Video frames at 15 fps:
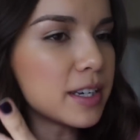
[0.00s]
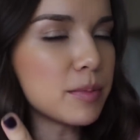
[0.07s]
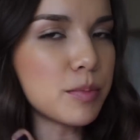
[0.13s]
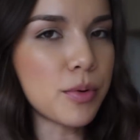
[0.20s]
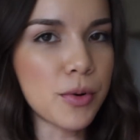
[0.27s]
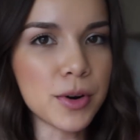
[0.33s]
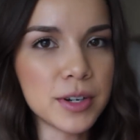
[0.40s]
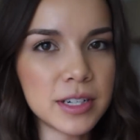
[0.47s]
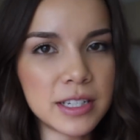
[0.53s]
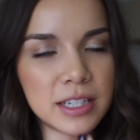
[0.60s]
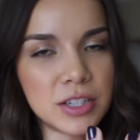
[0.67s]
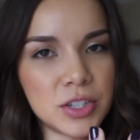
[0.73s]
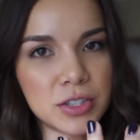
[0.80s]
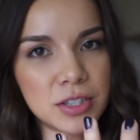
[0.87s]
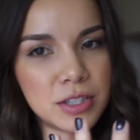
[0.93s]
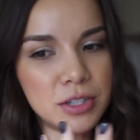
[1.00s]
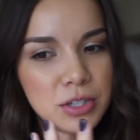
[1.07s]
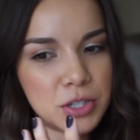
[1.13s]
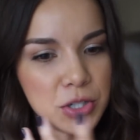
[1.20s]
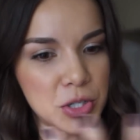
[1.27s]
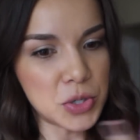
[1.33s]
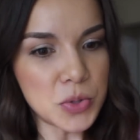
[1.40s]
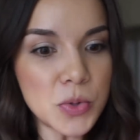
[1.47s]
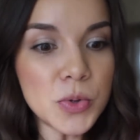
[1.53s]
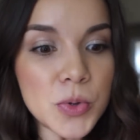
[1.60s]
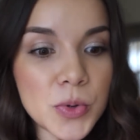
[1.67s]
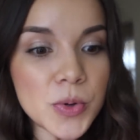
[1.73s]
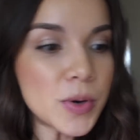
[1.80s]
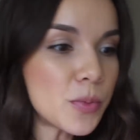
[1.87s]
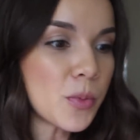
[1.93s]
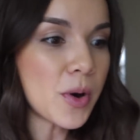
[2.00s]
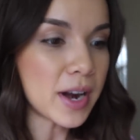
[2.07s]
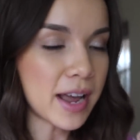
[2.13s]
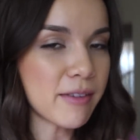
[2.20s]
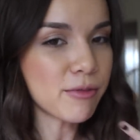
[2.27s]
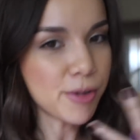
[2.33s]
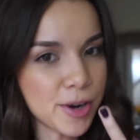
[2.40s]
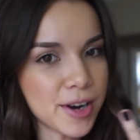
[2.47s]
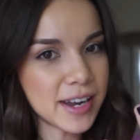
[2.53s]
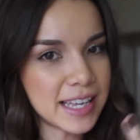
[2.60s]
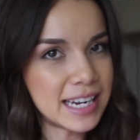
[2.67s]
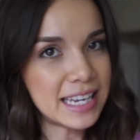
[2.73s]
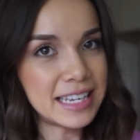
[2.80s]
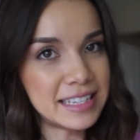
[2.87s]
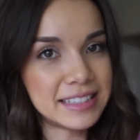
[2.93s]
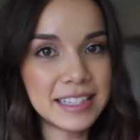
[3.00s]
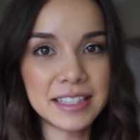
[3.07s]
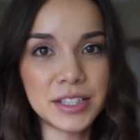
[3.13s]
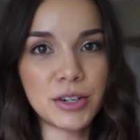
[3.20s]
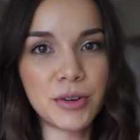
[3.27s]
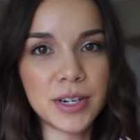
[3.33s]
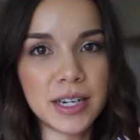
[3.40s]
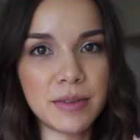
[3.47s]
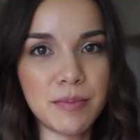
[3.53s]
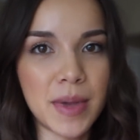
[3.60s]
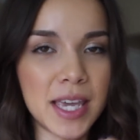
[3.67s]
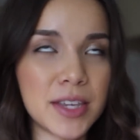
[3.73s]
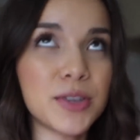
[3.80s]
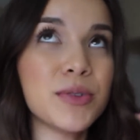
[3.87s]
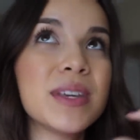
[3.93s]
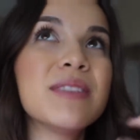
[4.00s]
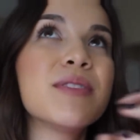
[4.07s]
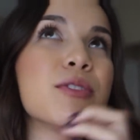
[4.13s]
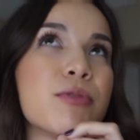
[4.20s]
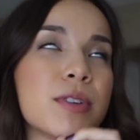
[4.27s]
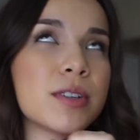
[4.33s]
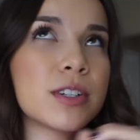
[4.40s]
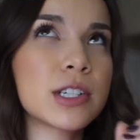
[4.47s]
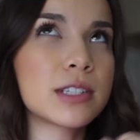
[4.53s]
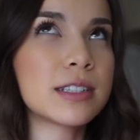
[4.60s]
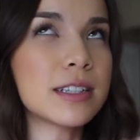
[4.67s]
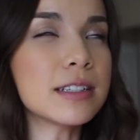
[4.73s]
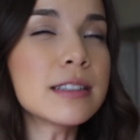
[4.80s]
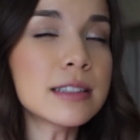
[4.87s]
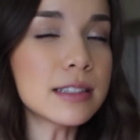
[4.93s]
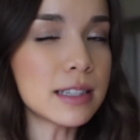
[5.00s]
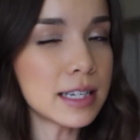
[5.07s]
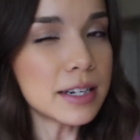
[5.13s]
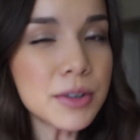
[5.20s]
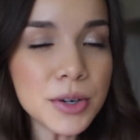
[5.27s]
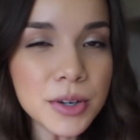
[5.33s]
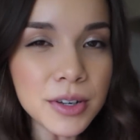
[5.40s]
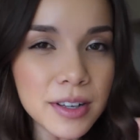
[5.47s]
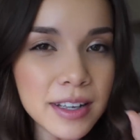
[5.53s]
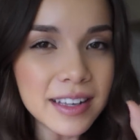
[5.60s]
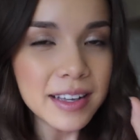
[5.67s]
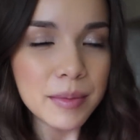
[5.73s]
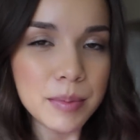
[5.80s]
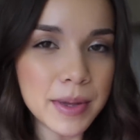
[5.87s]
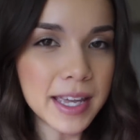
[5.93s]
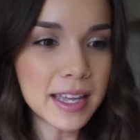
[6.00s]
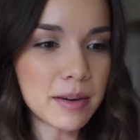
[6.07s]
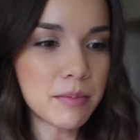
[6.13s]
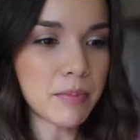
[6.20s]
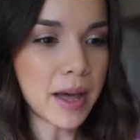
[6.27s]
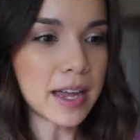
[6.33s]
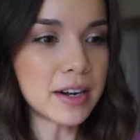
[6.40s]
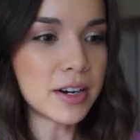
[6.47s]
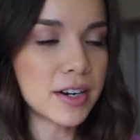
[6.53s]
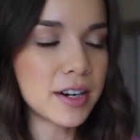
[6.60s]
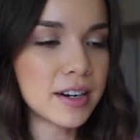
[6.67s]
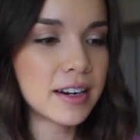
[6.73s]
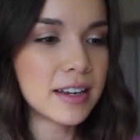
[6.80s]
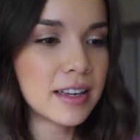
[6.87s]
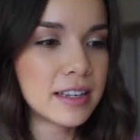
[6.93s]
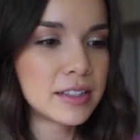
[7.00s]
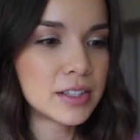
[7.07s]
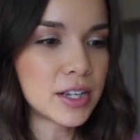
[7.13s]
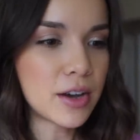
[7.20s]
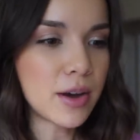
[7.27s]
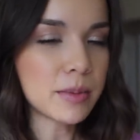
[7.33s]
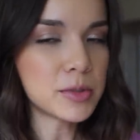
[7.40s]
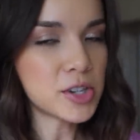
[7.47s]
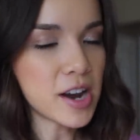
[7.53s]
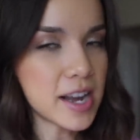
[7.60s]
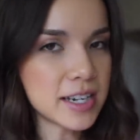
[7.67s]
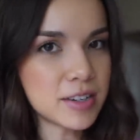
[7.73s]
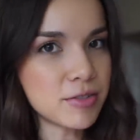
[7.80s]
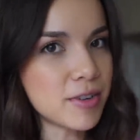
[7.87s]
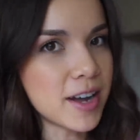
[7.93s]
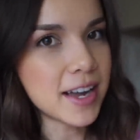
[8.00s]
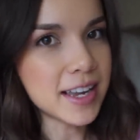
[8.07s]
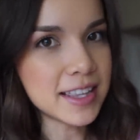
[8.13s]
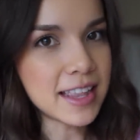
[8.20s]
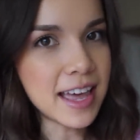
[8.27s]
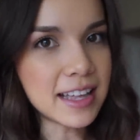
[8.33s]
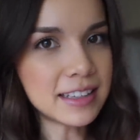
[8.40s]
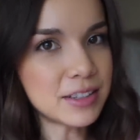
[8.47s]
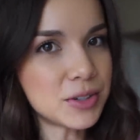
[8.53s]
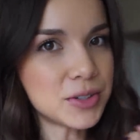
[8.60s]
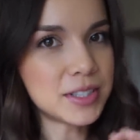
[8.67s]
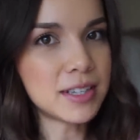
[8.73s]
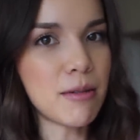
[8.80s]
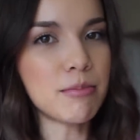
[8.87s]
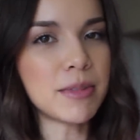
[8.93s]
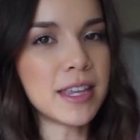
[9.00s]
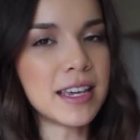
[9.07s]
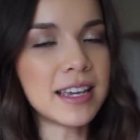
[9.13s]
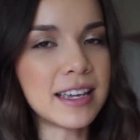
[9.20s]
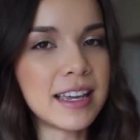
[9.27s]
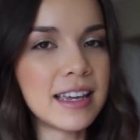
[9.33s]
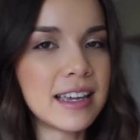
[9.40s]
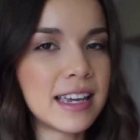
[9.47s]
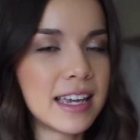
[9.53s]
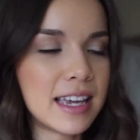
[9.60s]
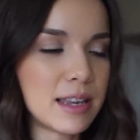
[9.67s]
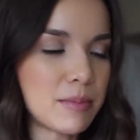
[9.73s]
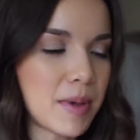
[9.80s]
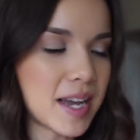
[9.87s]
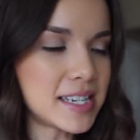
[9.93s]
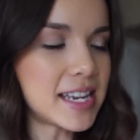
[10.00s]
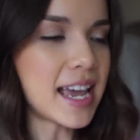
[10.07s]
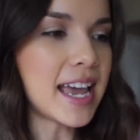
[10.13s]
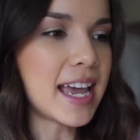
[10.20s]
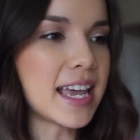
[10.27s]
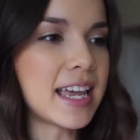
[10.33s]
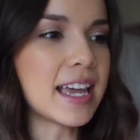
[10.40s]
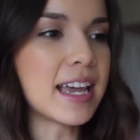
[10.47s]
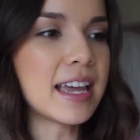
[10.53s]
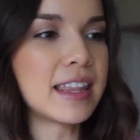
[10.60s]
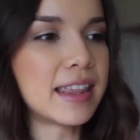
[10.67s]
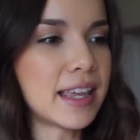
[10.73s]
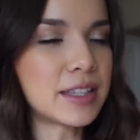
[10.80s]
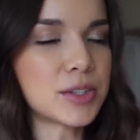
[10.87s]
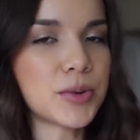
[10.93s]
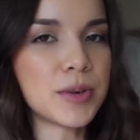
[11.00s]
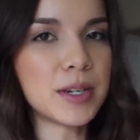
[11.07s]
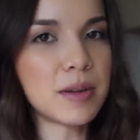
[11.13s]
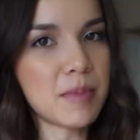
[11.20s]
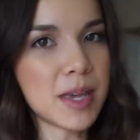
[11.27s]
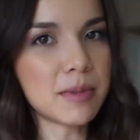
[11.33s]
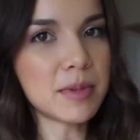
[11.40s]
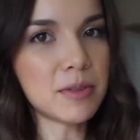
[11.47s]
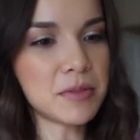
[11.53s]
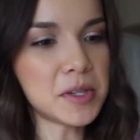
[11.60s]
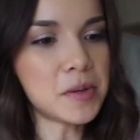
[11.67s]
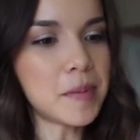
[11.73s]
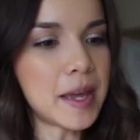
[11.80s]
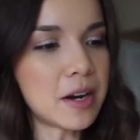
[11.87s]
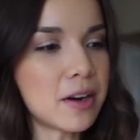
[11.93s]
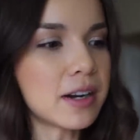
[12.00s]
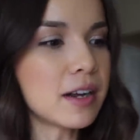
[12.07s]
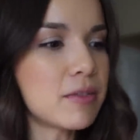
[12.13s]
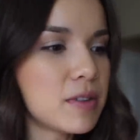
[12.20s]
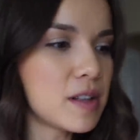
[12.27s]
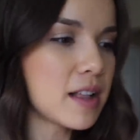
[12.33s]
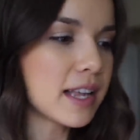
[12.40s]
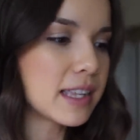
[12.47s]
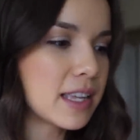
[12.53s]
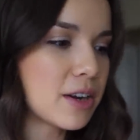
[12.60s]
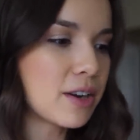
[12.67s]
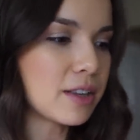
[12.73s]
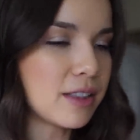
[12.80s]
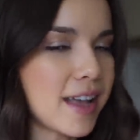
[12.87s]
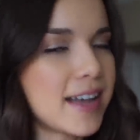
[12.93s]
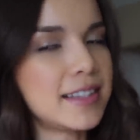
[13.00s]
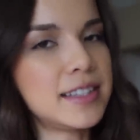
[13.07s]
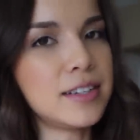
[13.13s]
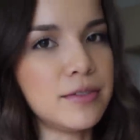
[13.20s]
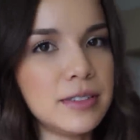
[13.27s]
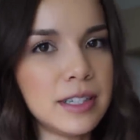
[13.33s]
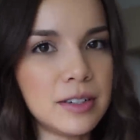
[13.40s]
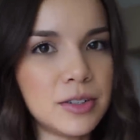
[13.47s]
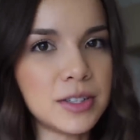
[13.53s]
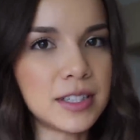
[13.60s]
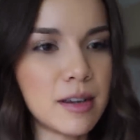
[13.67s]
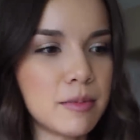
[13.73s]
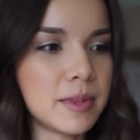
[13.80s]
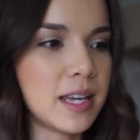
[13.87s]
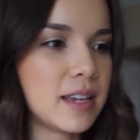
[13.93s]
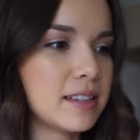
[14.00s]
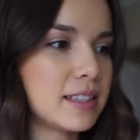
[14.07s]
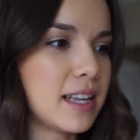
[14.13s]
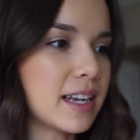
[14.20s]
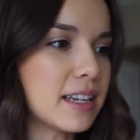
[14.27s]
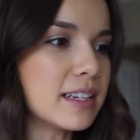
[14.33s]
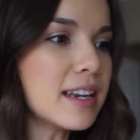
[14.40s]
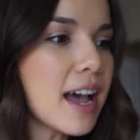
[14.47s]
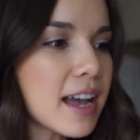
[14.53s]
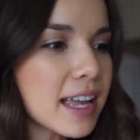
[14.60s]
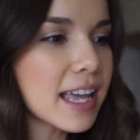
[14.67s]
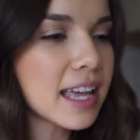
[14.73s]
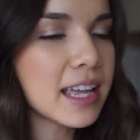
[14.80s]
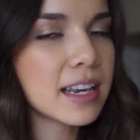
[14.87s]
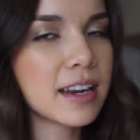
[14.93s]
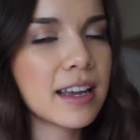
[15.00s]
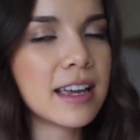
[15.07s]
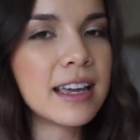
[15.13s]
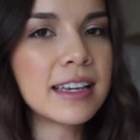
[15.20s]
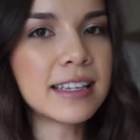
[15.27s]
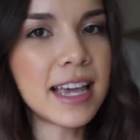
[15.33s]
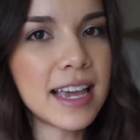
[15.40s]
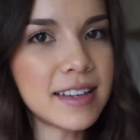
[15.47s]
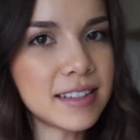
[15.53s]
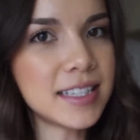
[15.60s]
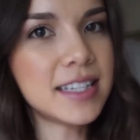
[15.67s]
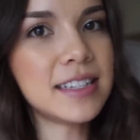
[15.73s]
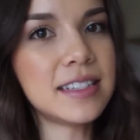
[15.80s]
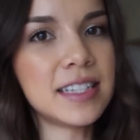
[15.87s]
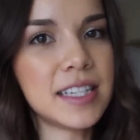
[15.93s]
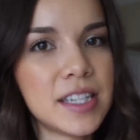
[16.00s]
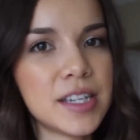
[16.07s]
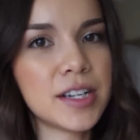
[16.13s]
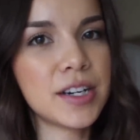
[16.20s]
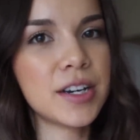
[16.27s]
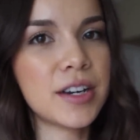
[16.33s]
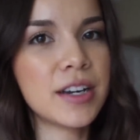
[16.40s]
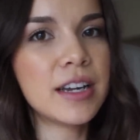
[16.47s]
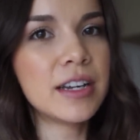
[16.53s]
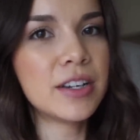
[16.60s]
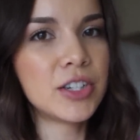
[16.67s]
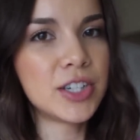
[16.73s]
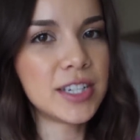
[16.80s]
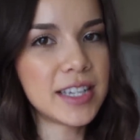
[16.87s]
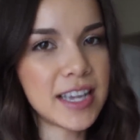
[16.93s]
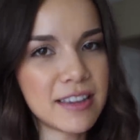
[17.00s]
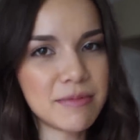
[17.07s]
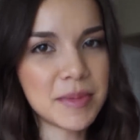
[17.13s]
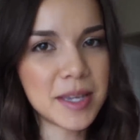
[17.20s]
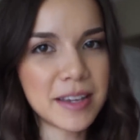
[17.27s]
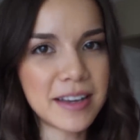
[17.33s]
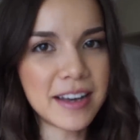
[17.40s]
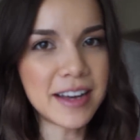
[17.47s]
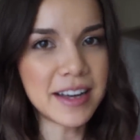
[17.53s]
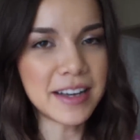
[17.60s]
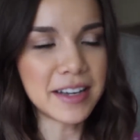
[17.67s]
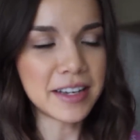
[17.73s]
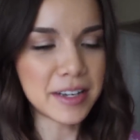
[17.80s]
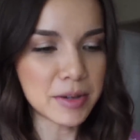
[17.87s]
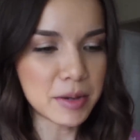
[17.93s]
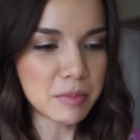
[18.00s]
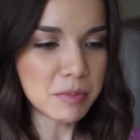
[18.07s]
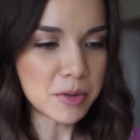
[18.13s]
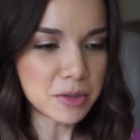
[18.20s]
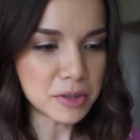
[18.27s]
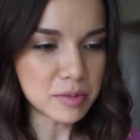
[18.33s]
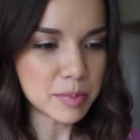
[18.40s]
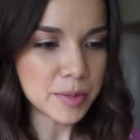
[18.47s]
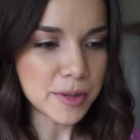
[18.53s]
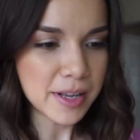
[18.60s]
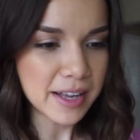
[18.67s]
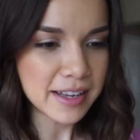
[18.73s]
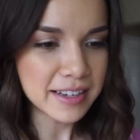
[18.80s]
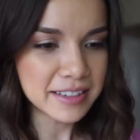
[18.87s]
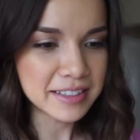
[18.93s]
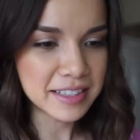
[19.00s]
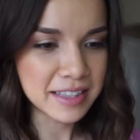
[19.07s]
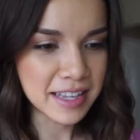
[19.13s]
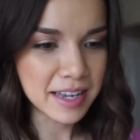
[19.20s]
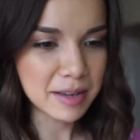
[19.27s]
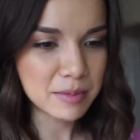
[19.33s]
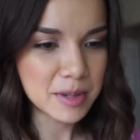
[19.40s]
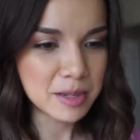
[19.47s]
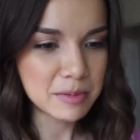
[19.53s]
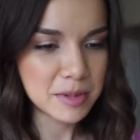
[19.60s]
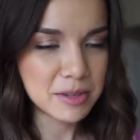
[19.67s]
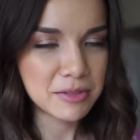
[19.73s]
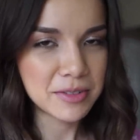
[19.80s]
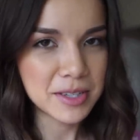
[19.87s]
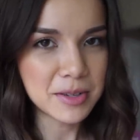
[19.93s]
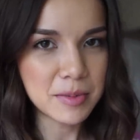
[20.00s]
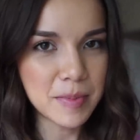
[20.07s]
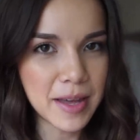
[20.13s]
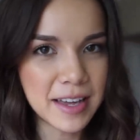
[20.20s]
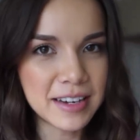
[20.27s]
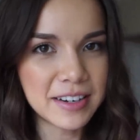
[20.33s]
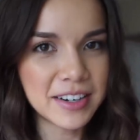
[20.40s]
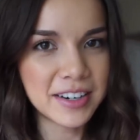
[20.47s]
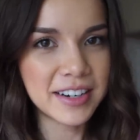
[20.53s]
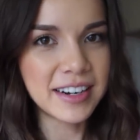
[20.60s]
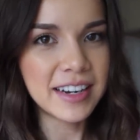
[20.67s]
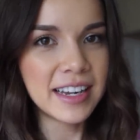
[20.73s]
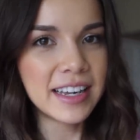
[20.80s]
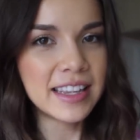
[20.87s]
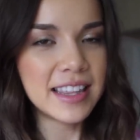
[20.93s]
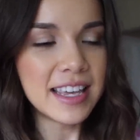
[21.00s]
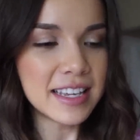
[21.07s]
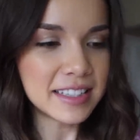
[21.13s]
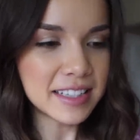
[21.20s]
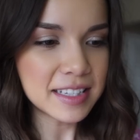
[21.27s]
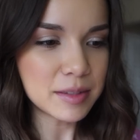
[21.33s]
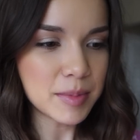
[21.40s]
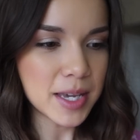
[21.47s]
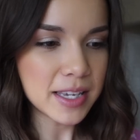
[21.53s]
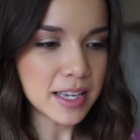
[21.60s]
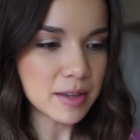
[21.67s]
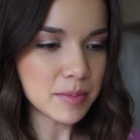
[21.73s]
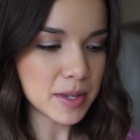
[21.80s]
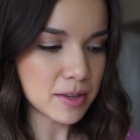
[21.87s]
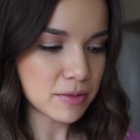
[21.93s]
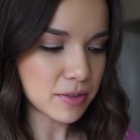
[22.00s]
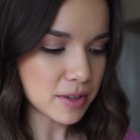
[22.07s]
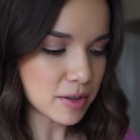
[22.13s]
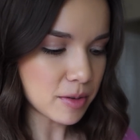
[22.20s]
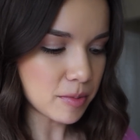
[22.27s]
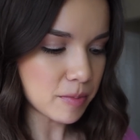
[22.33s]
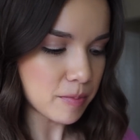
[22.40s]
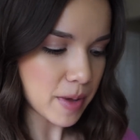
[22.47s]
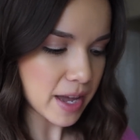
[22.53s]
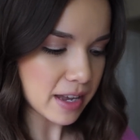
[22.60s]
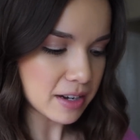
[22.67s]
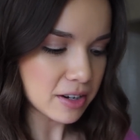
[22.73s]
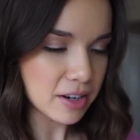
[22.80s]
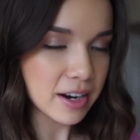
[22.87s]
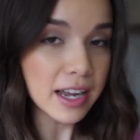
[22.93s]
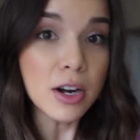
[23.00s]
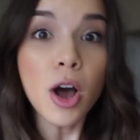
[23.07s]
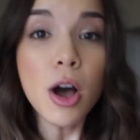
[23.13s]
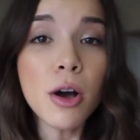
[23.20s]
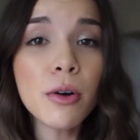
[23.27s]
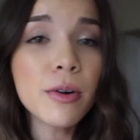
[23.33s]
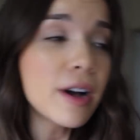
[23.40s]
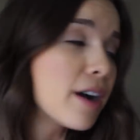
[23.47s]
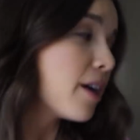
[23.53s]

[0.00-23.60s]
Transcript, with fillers: important to just do whatever it is that's going to make you even feel just a little bit better so I'm trying to find that little something in my day that's going to make me feel better. And I feel like there are lots of little somethings like Nugget, Casey's here, she gave me a hug, multiple hugs, and that made me feel better this is making me feel better. And oh,